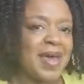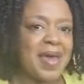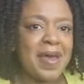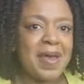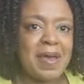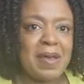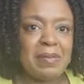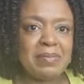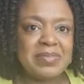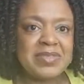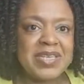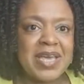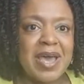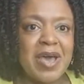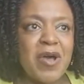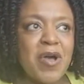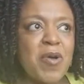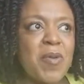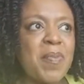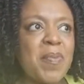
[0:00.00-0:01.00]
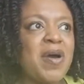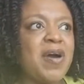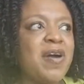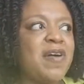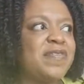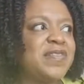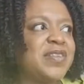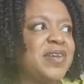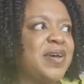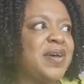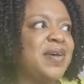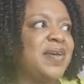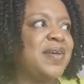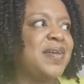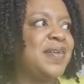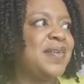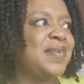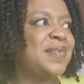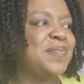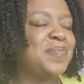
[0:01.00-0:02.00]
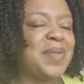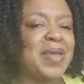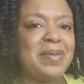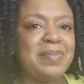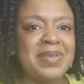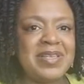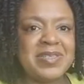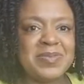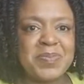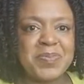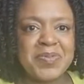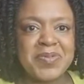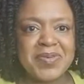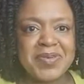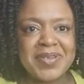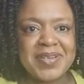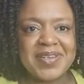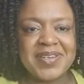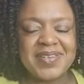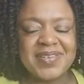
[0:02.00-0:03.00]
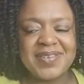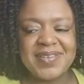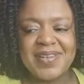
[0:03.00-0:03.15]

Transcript: um, to help after baby's born.